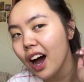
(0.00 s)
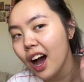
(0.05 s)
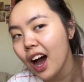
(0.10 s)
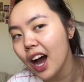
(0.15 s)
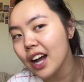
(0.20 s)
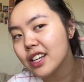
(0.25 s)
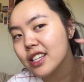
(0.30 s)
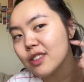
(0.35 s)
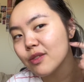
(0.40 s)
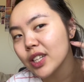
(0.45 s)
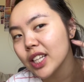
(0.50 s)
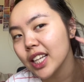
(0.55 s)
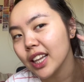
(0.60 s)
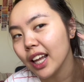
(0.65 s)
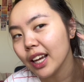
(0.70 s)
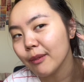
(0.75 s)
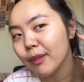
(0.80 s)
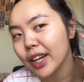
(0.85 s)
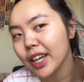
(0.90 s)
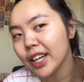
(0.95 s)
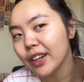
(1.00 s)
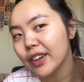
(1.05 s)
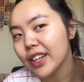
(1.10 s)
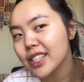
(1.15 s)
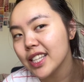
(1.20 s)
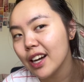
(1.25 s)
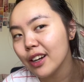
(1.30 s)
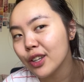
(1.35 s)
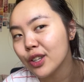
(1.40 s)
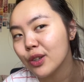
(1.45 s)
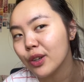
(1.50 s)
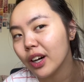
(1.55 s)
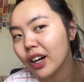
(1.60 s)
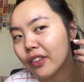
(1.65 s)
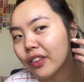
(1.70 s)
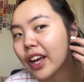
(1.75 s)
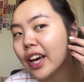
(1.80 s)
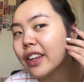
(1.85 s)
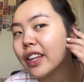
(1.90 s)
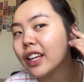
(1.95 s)
I just really like my earrings. How cute are
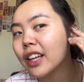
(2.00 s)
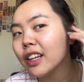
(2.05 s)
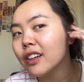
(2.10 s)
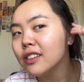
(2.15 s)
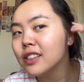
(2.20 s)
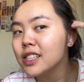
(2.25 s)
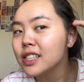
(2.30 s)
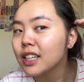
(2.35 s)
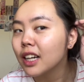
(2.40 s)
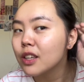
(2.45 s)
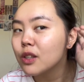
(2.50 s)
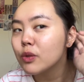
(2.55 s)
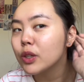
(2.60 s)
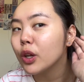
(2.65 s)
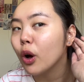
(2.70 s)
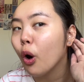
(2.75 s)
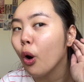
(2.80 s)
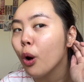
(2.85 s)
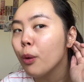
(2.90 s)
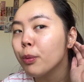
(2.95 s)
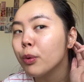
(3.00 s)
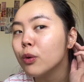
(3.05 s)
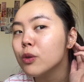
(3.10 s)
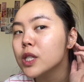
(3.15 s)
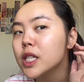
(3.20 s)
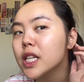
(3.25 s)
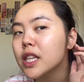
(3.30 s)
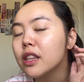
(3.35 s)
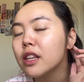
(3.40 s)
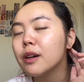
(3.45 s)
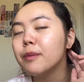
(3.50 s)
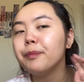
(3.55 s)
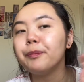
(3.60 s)
they? They're little suns with opals in them.